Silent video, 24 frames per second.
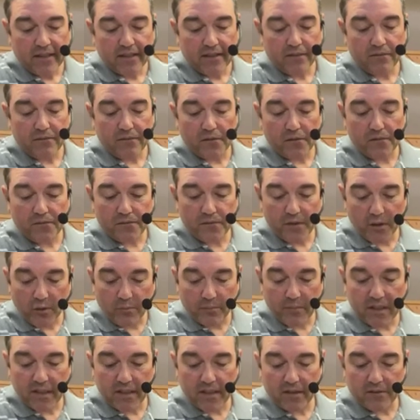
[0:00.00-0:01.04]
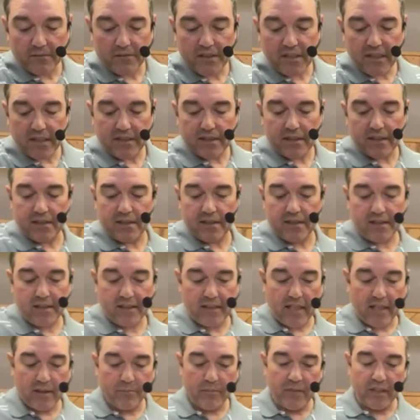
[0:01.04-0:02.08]
the fulfillment of Jesus'
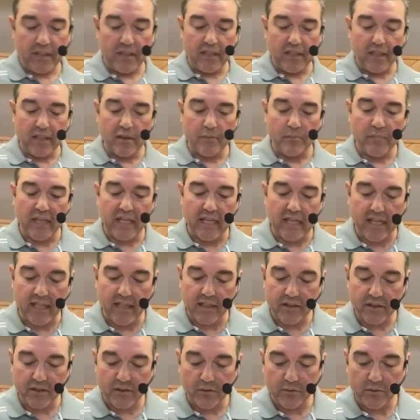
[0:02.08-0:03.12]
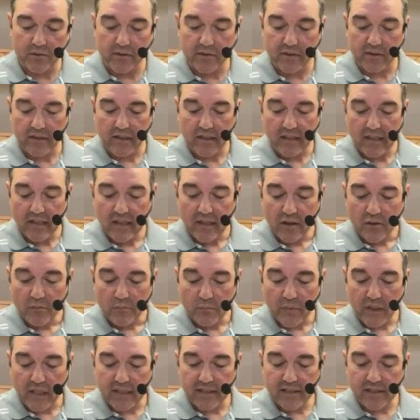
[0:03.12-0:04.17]
statement in the Beatitudes.
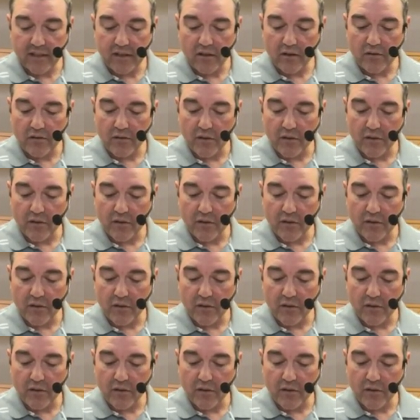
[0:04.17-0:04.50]
Blessed are